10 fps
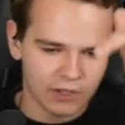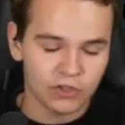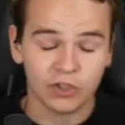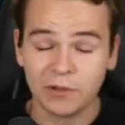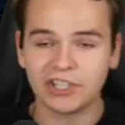
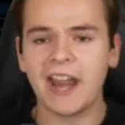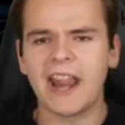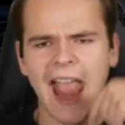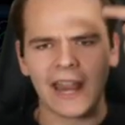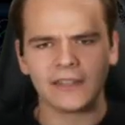the super
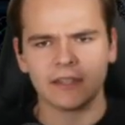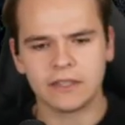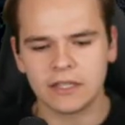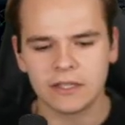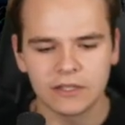chat and
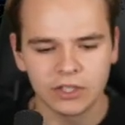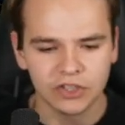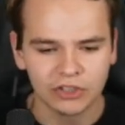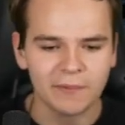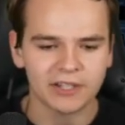the, the
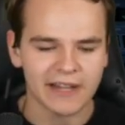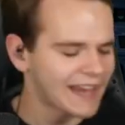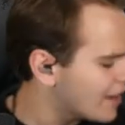description.